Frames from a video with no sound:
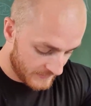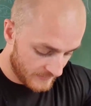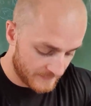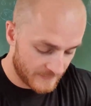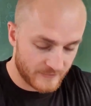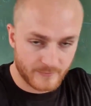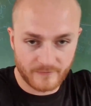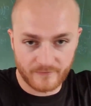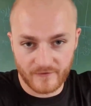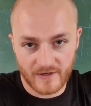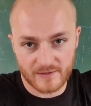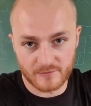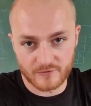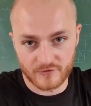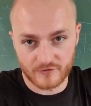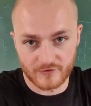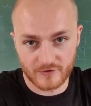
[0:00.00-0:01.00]
I mean, to be fair, he
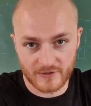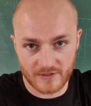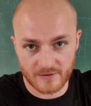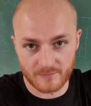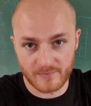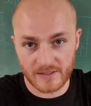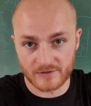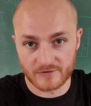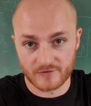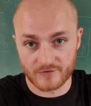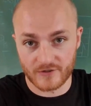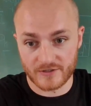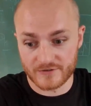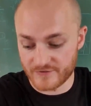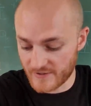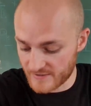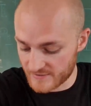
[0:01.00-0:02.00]
was just looking at pictures
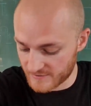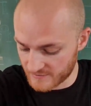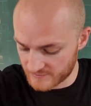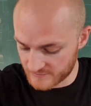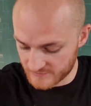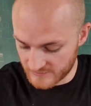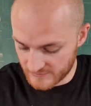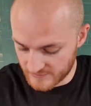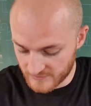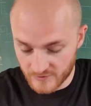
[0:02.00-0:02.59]
that I'd taken